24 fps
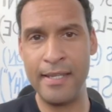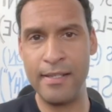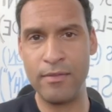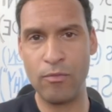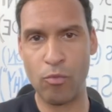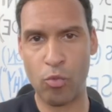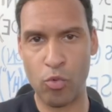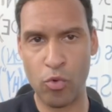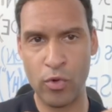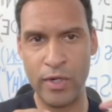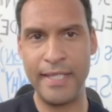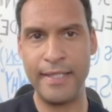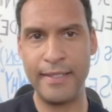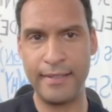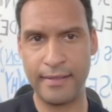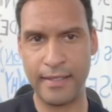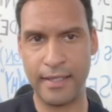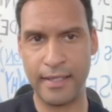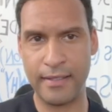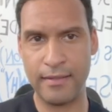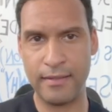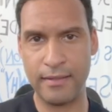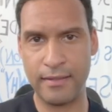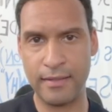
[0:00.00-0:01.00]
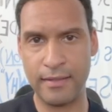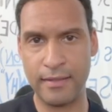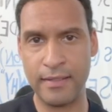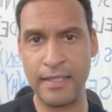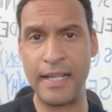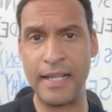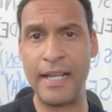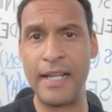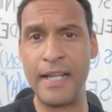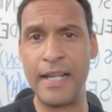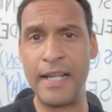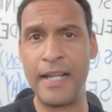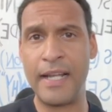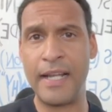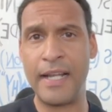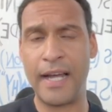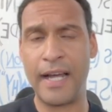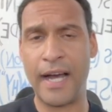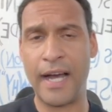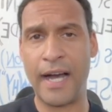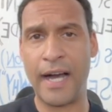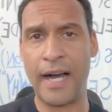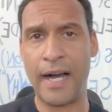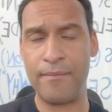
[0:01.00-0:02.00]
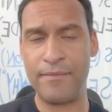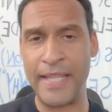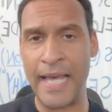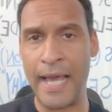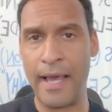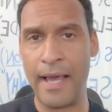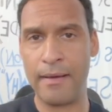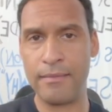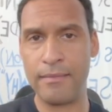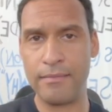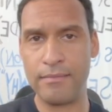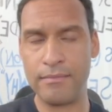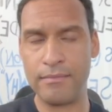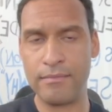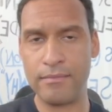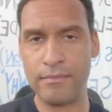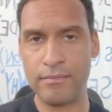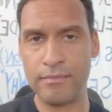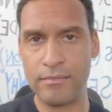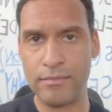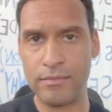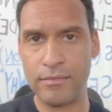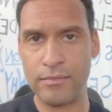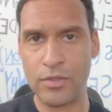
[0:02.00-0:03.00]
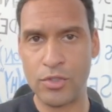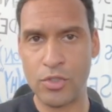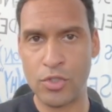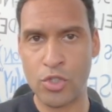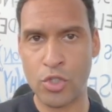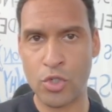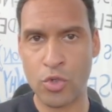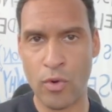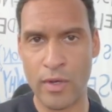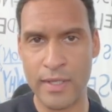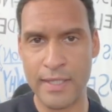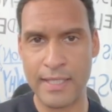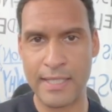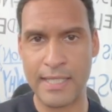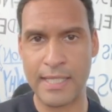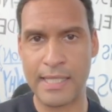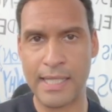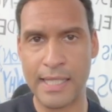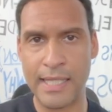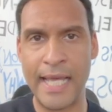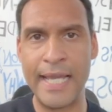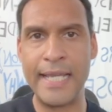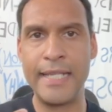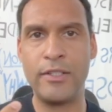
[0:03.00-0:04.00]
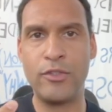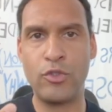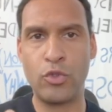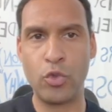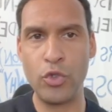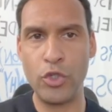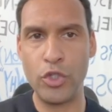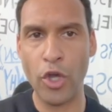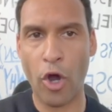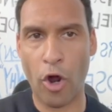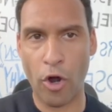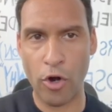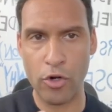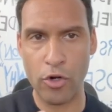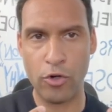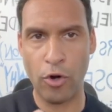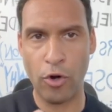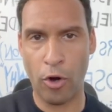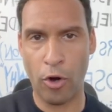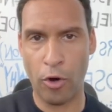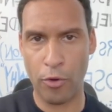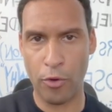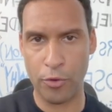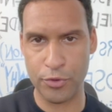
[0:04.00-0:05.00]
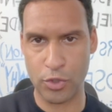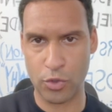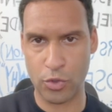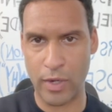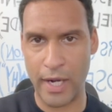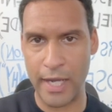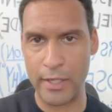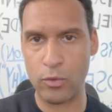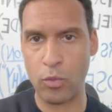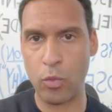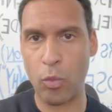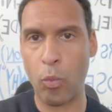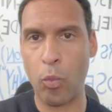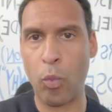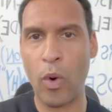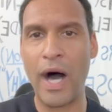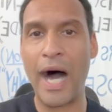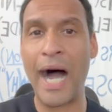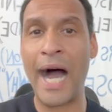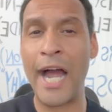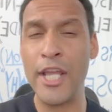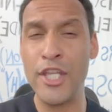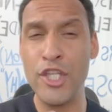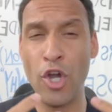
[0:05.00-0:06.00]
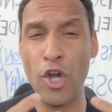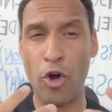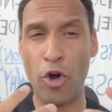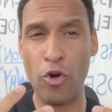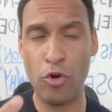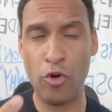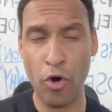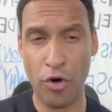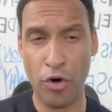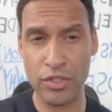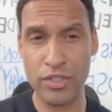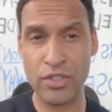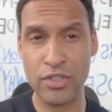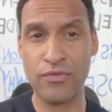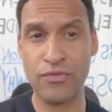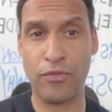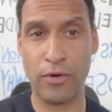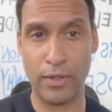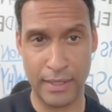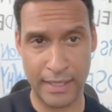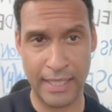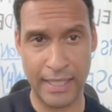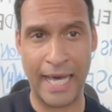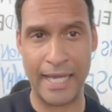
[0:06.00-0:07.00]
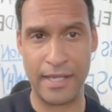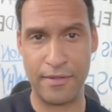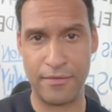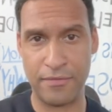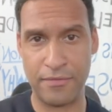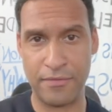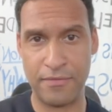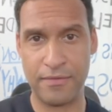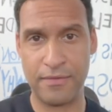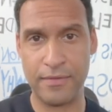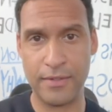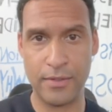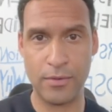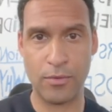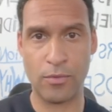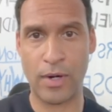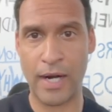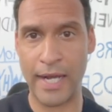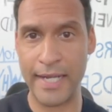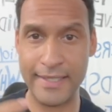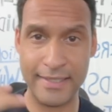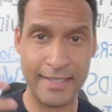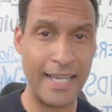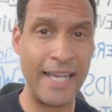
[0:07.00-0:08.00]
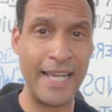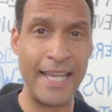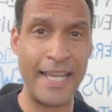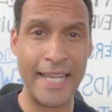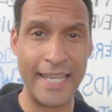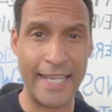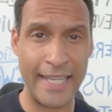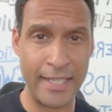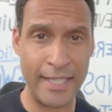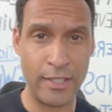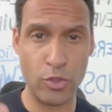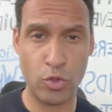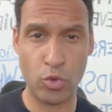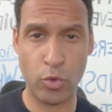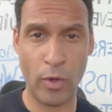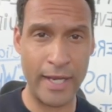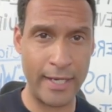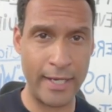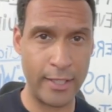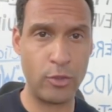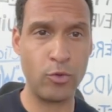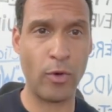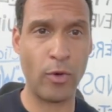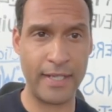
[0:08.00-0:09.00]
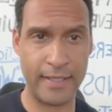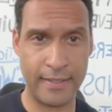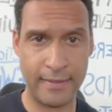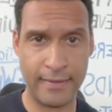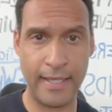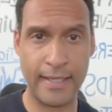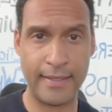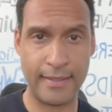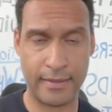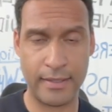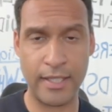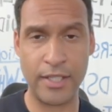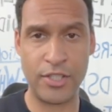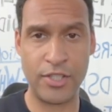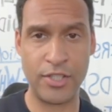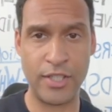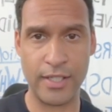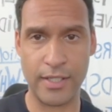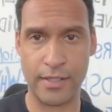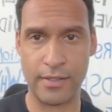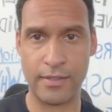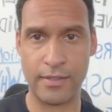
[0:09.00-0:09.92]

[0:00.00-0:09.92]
reasons that translate to your goals, right? What are your goals for life, right? In 2026 this year.